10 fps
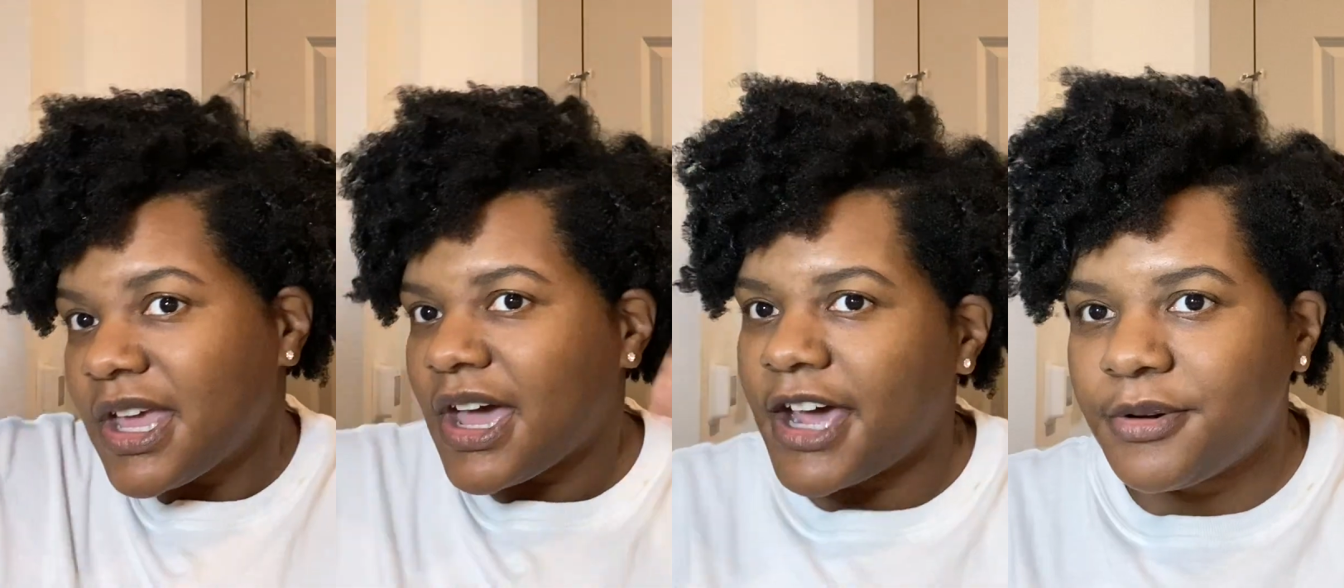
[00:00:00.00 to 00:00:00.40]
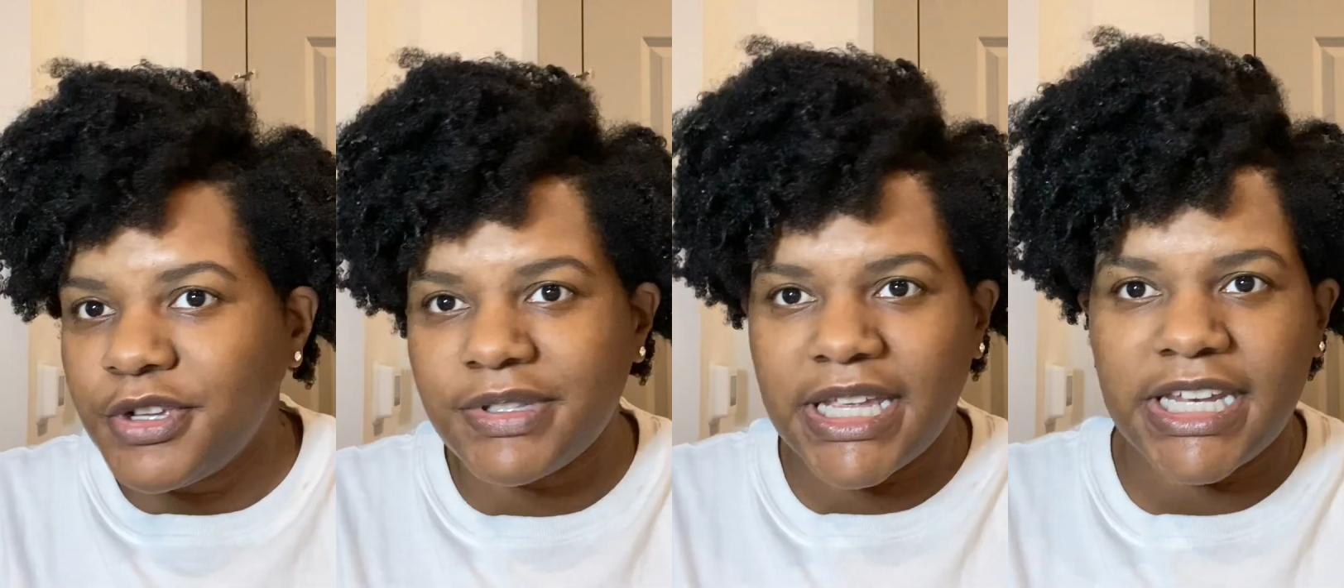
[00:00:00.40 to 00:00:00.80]
I don't
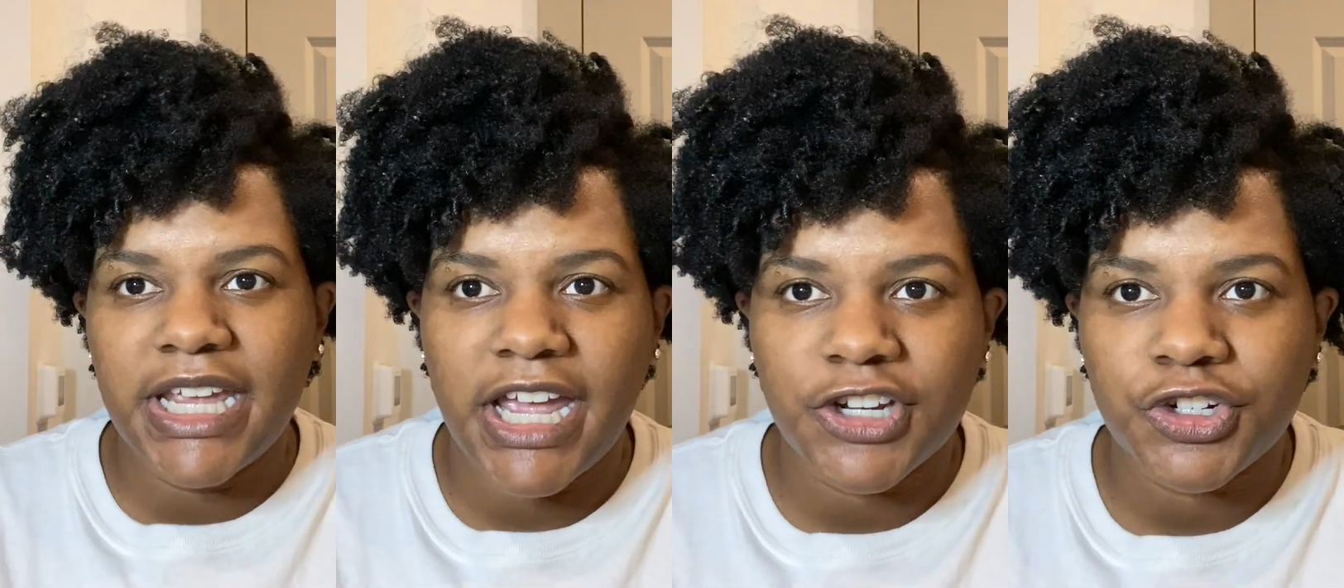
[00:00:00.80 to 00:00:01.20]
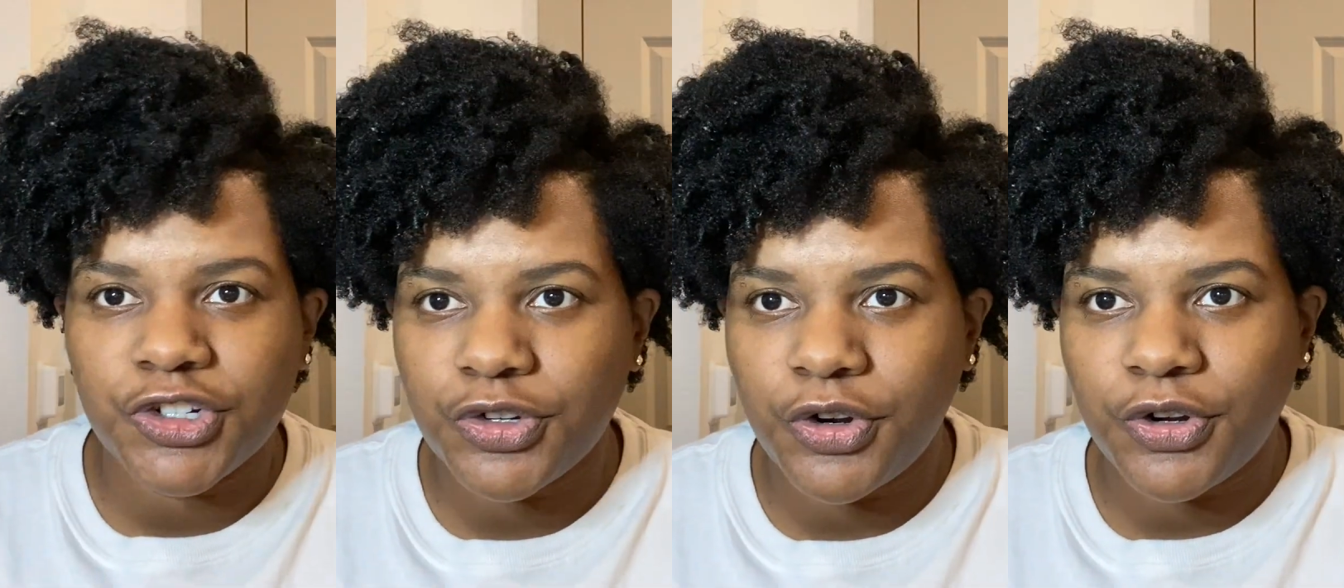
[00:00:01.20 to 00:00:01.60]
use any edge
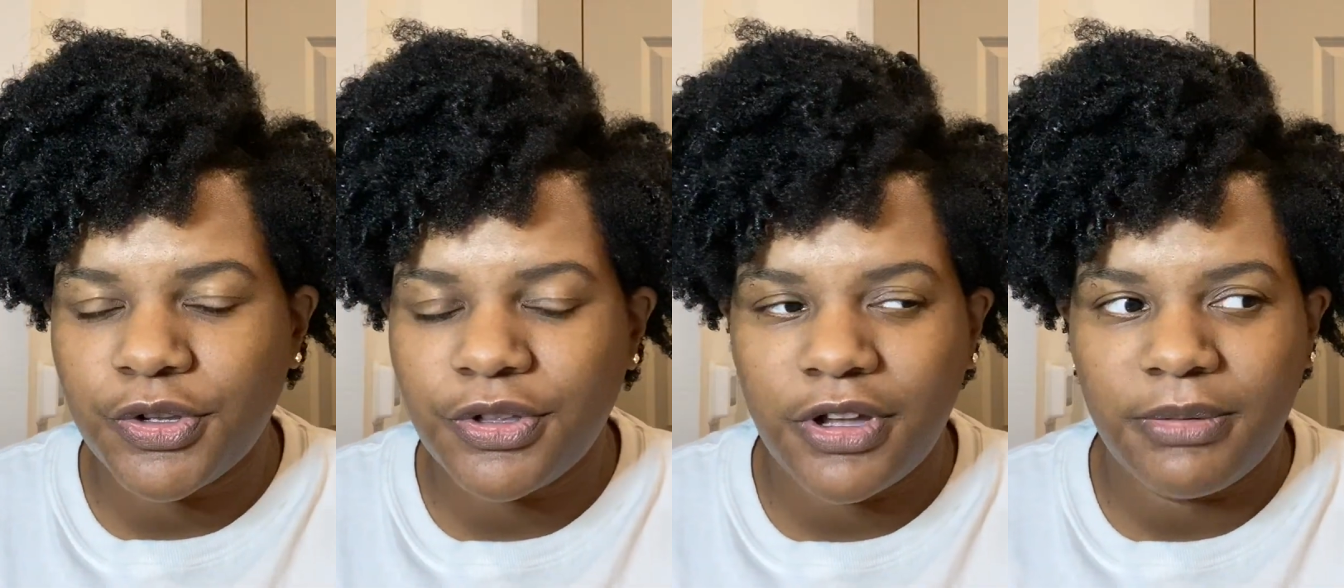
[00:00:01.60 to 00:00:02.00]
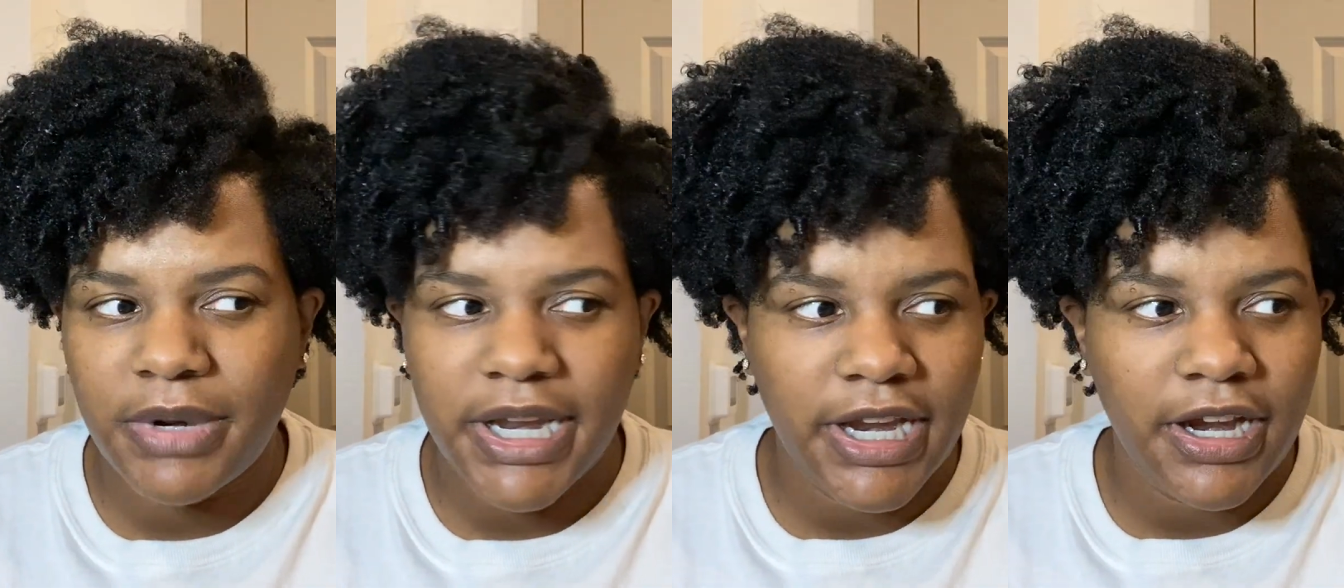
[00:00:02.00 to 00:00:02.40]
control on
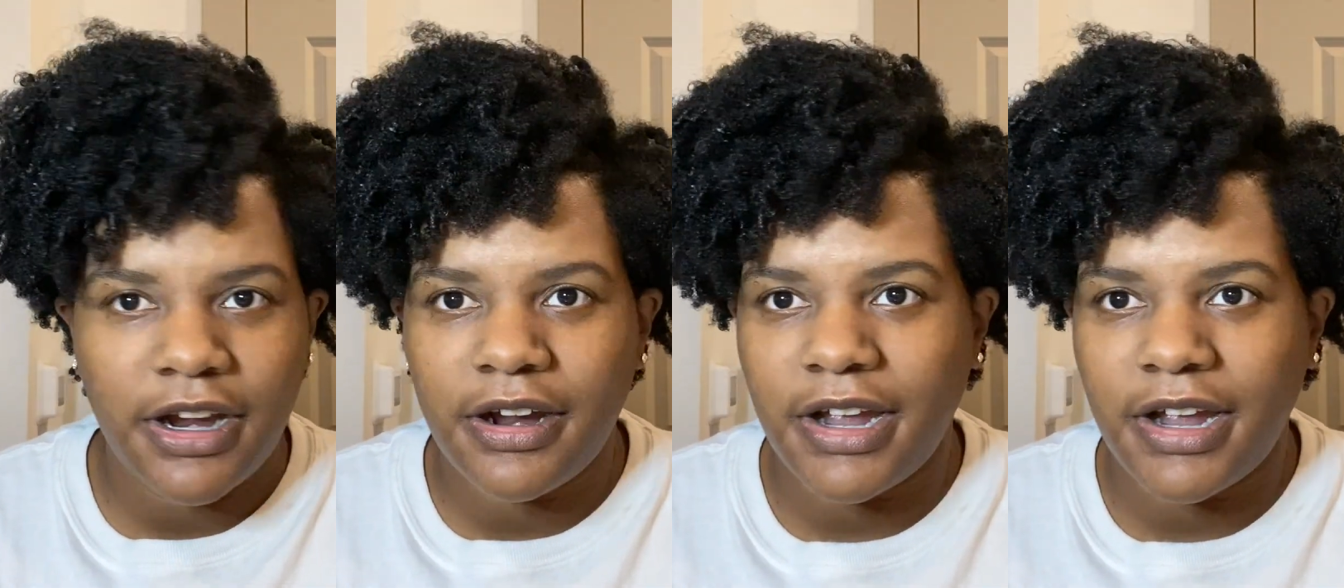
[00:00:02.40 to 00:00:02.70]
my hair.